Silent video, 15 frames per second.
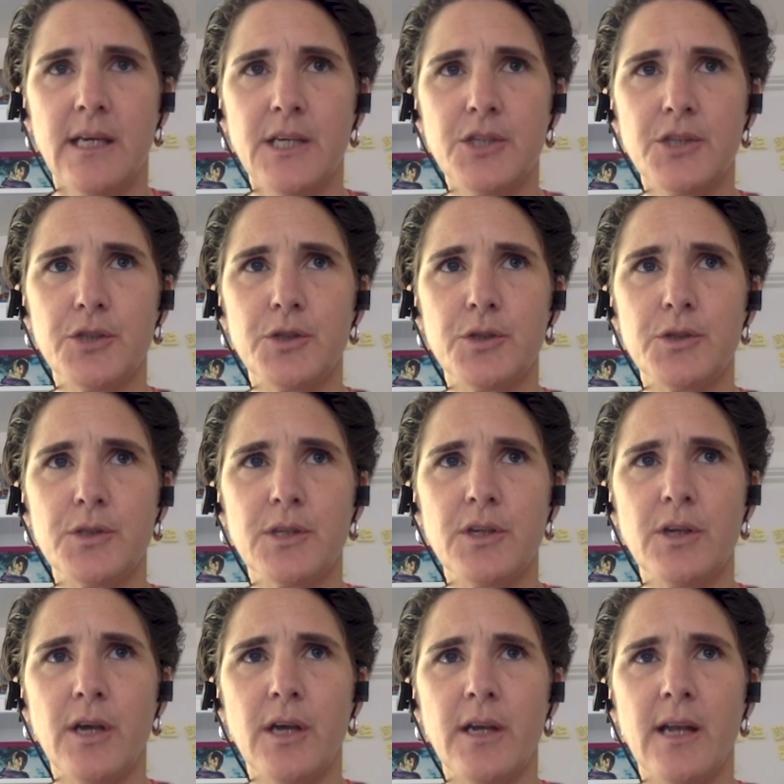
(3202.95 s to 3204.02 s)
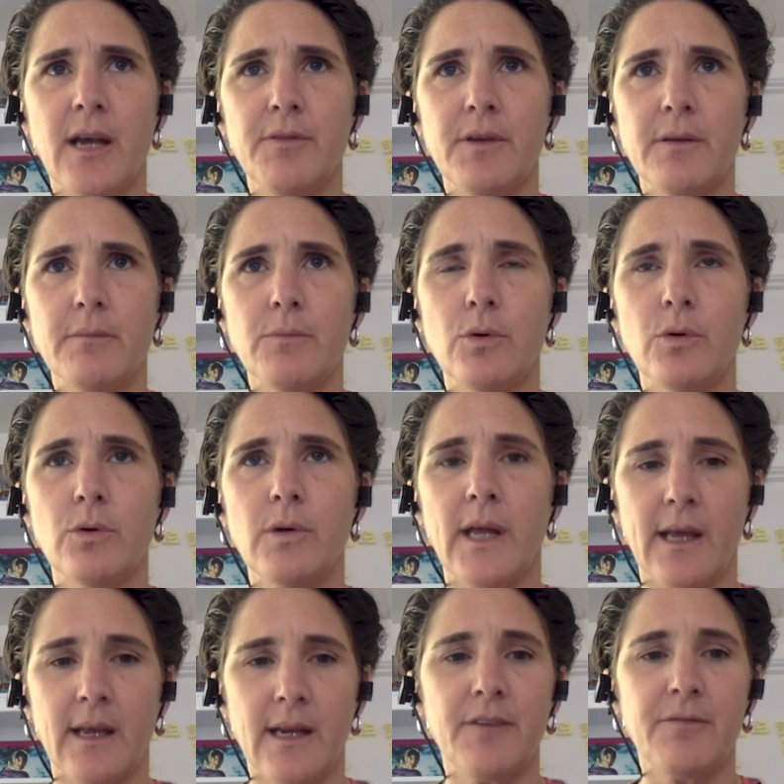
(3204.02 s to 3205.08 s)
issues and and have it more
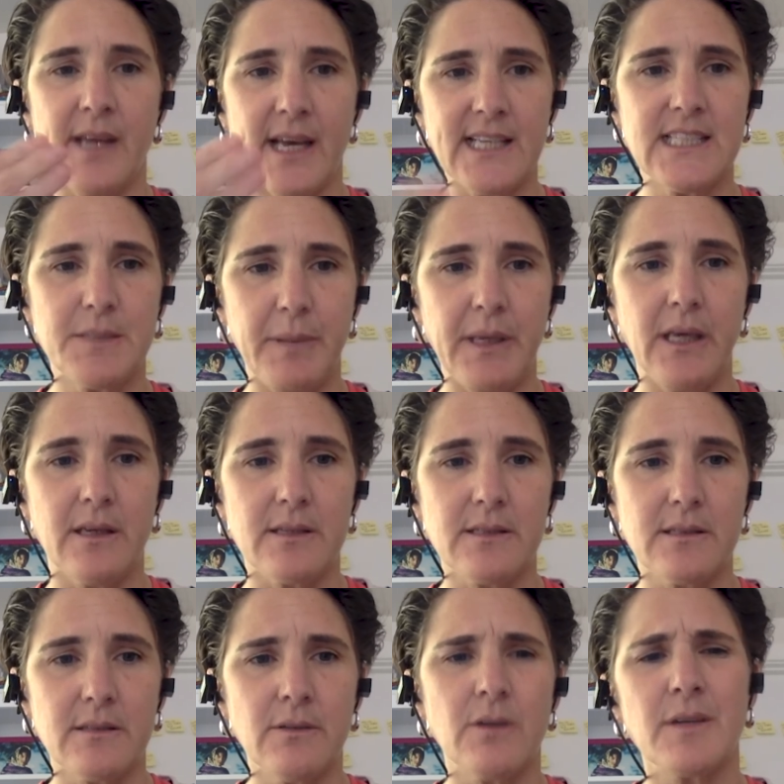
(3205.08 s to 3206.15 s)
like and have guest speakers,